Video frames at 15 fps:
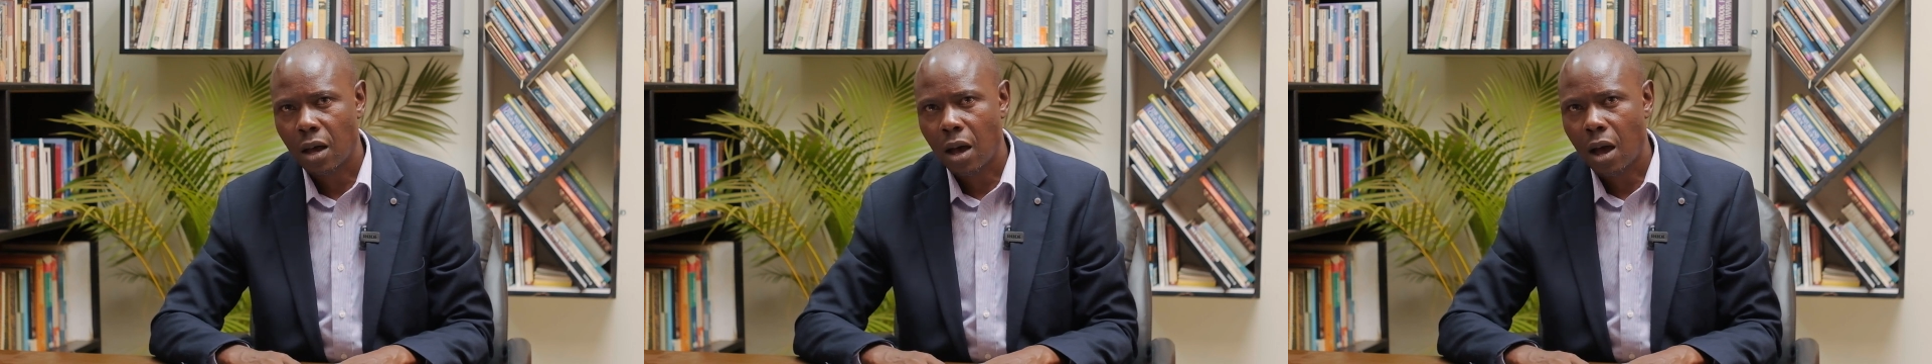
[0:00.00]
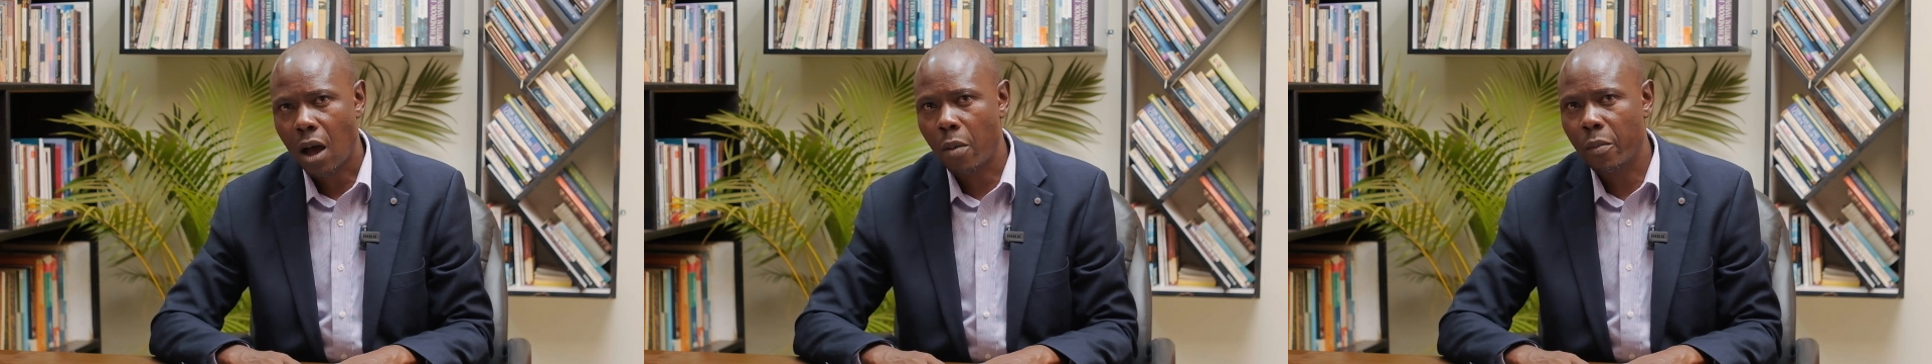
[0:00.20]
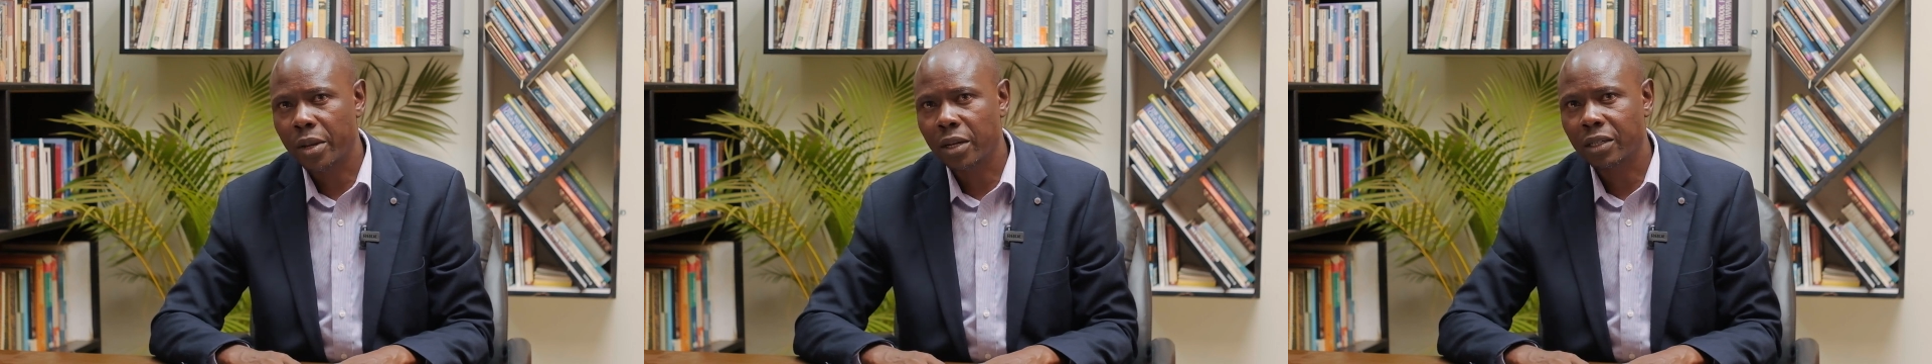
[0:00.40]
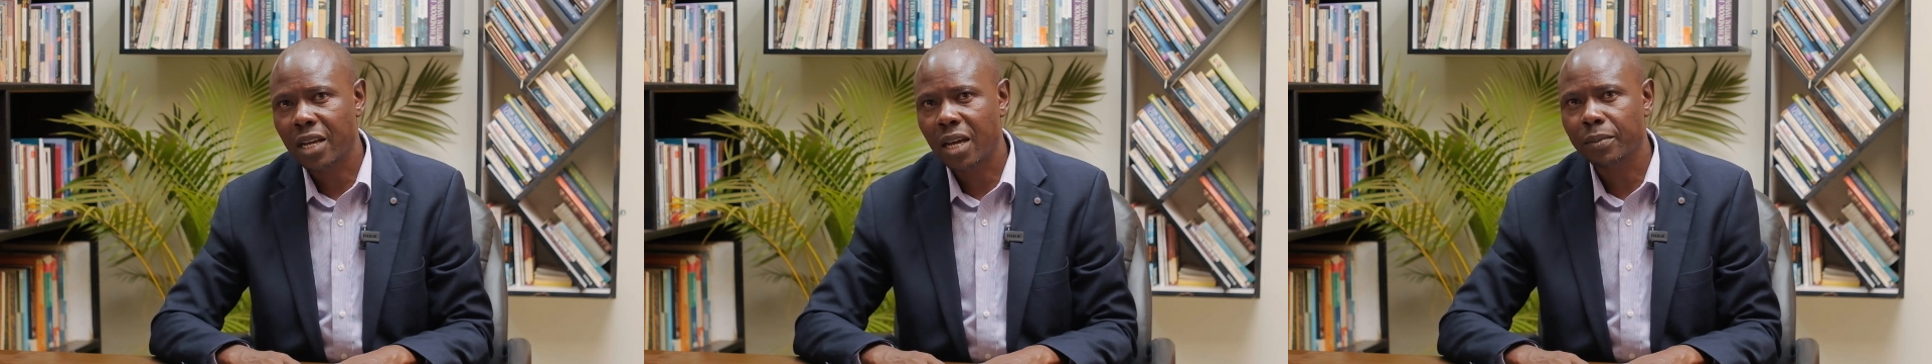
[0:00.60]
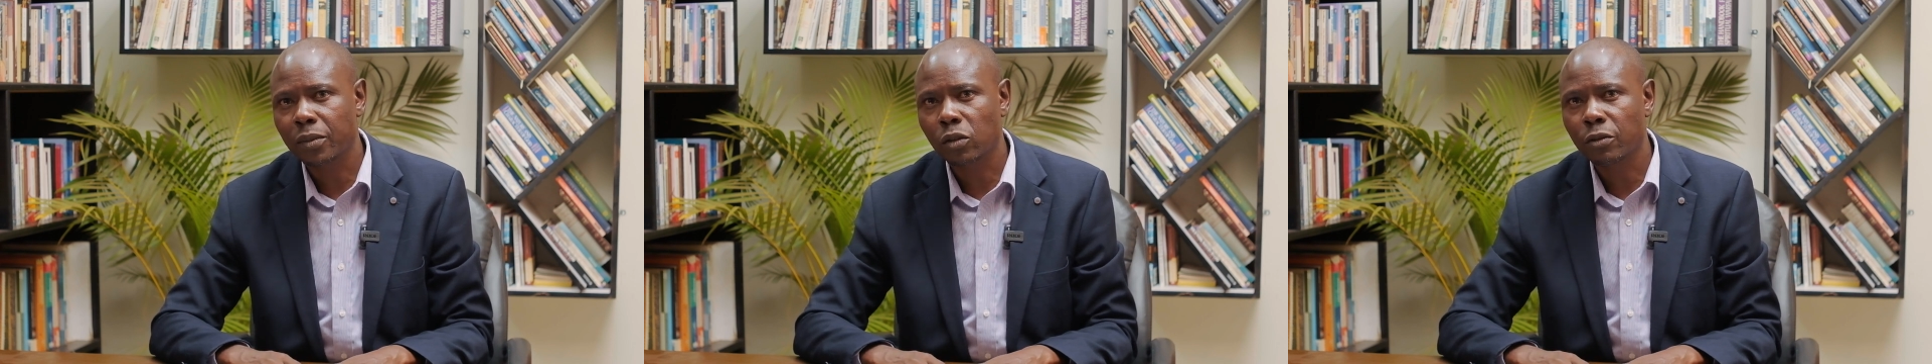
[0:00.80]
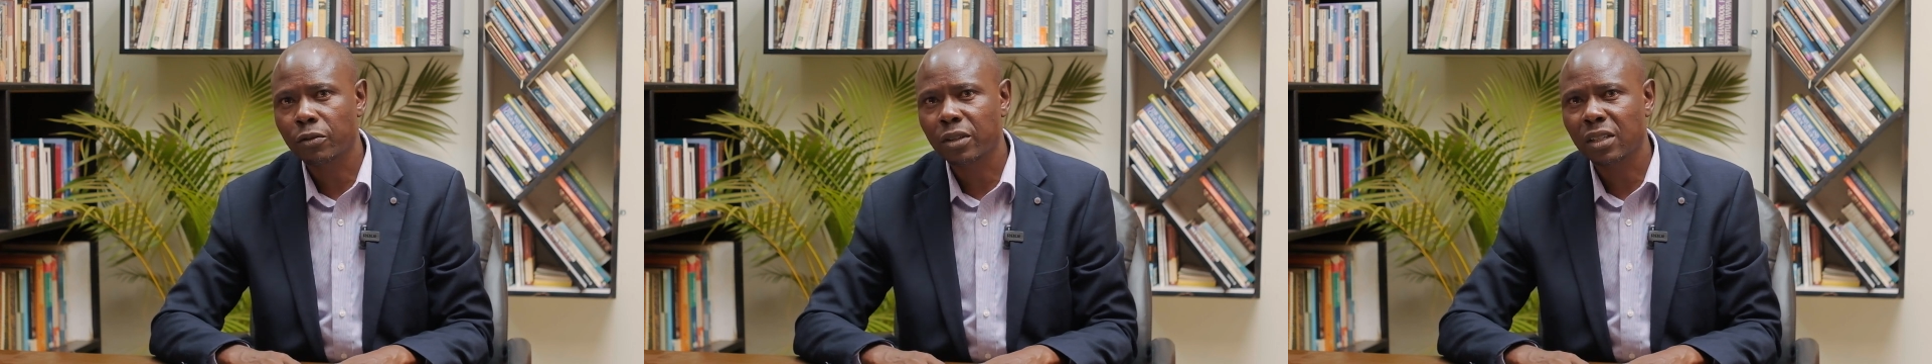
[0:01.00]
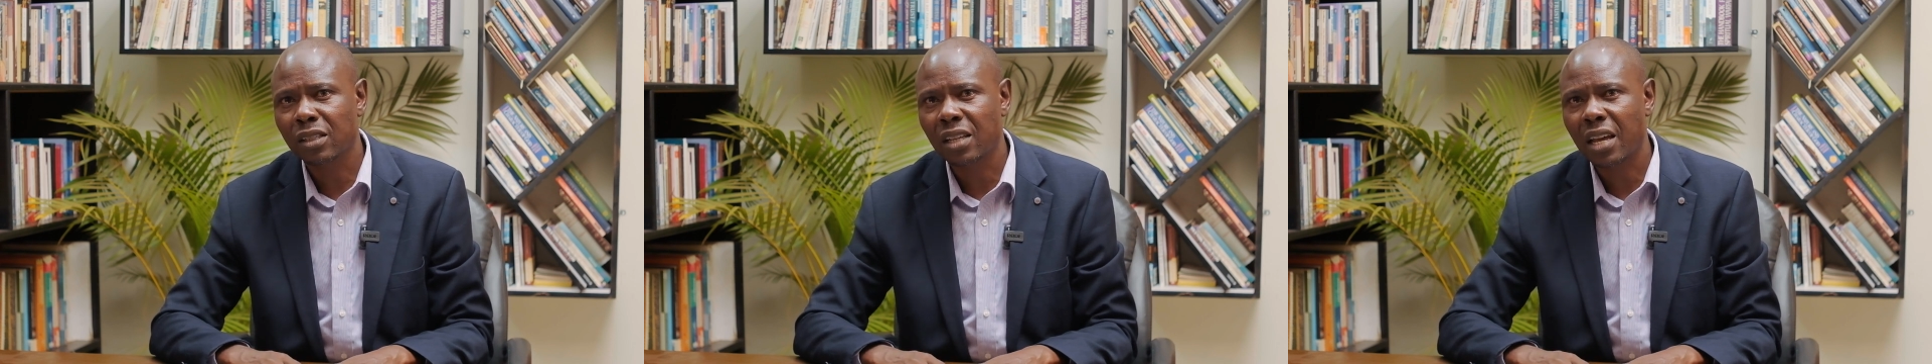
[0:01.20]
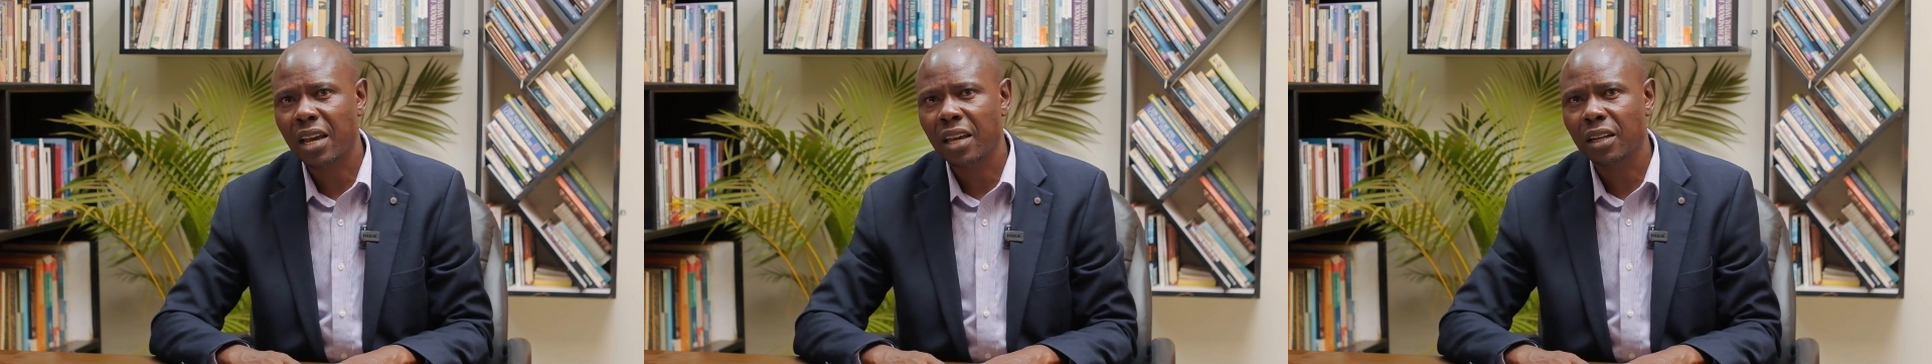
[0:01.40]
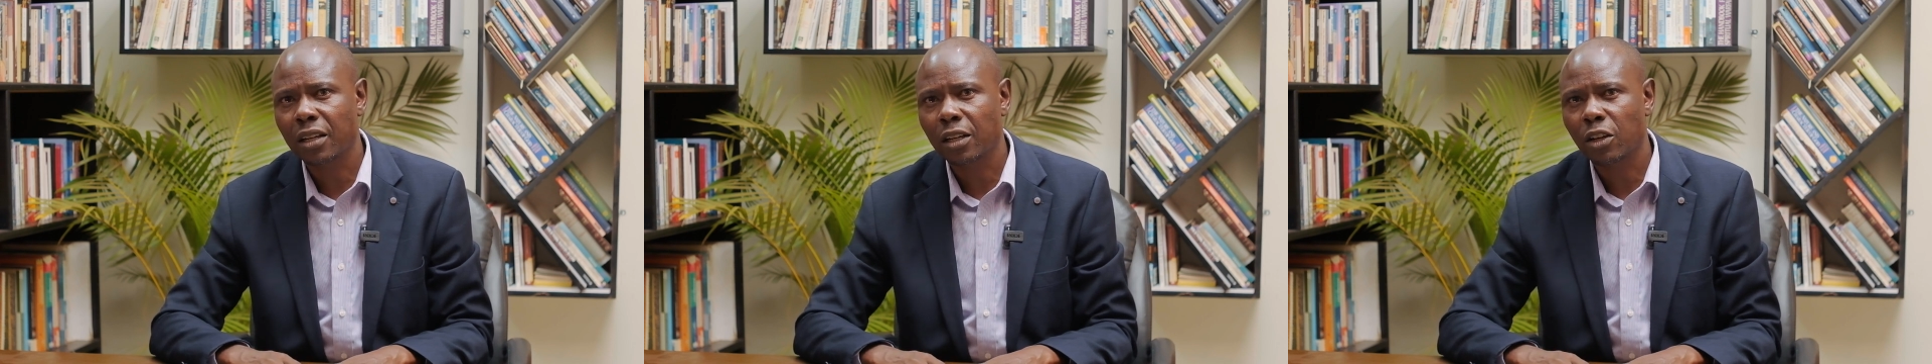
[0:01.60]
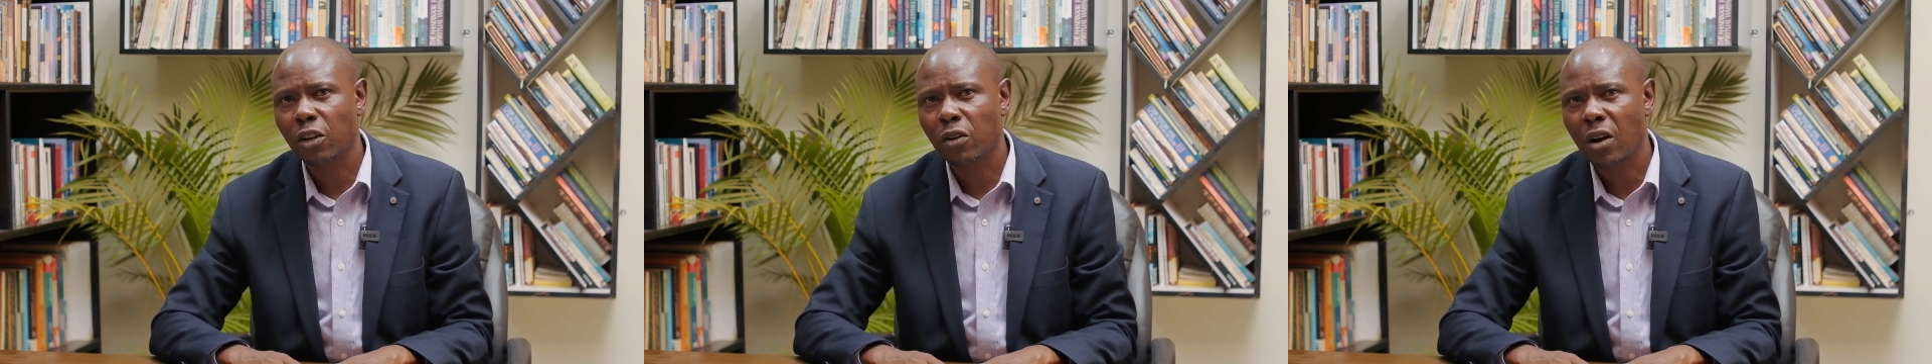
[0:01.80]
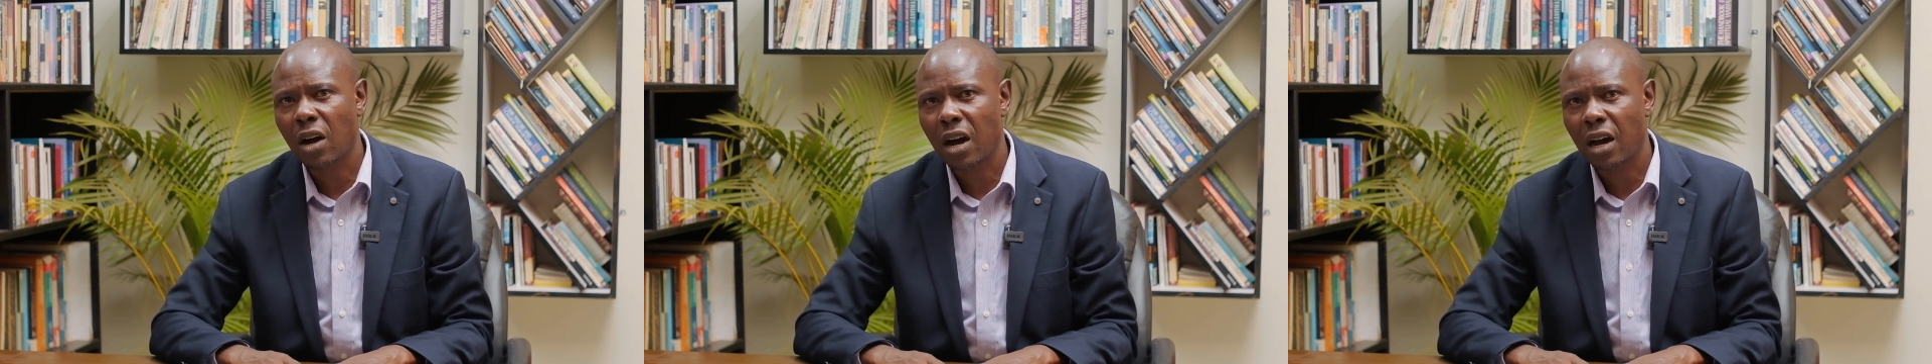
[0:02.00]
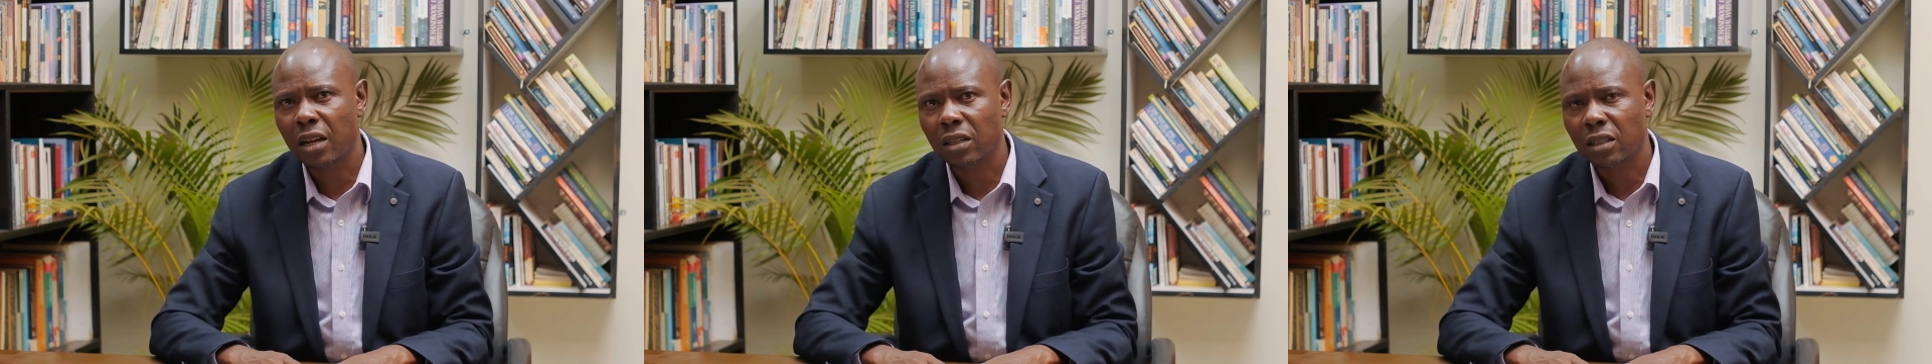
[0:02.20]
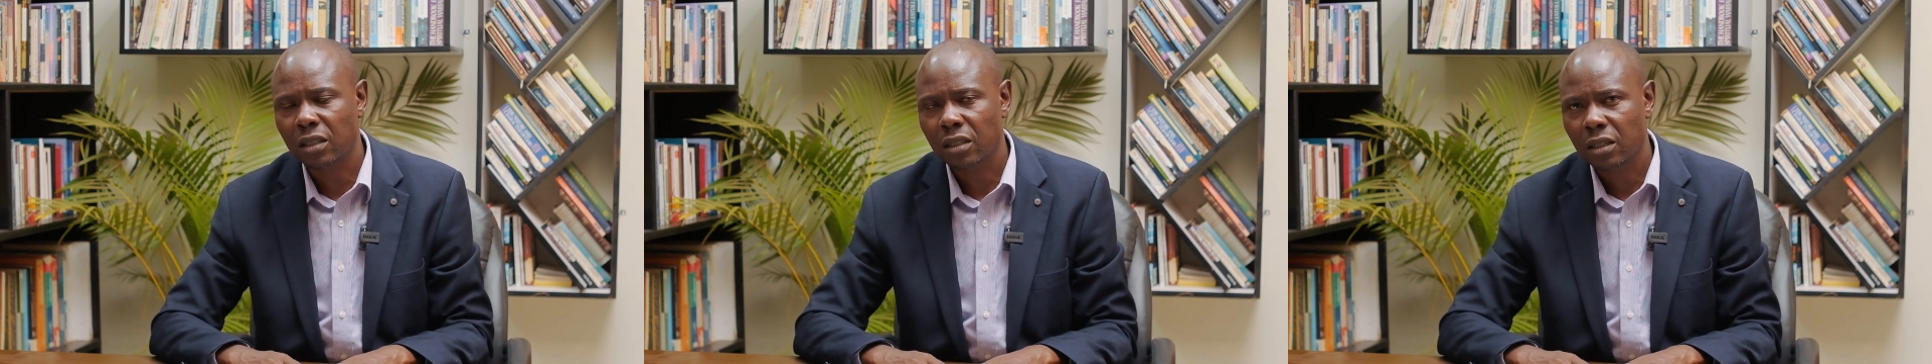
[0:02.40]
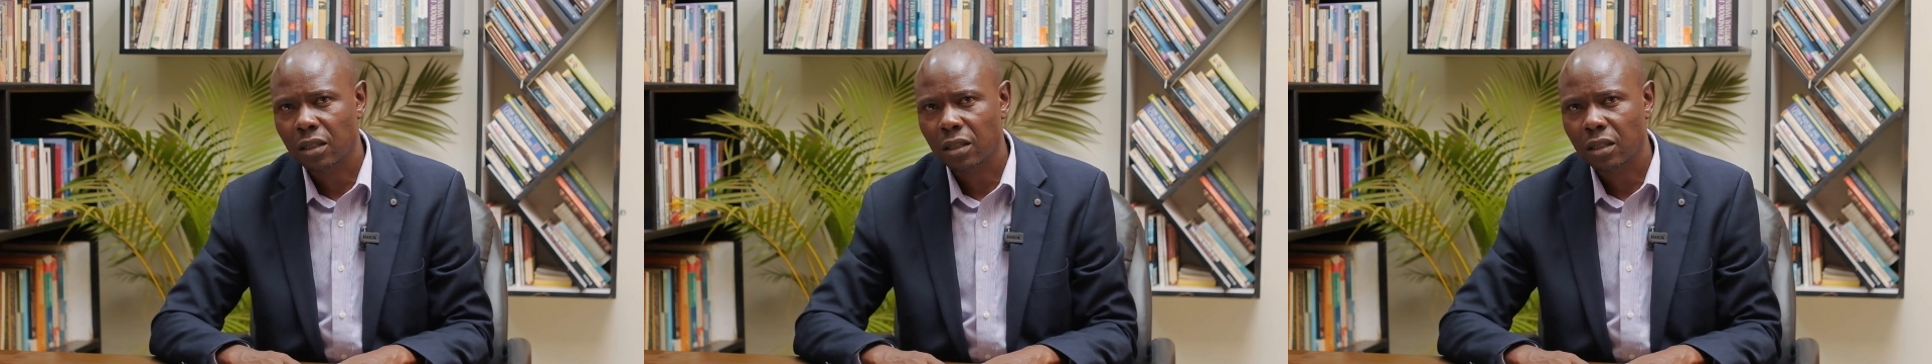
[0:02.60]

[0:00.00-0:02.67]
How many times you've resigned in your heart.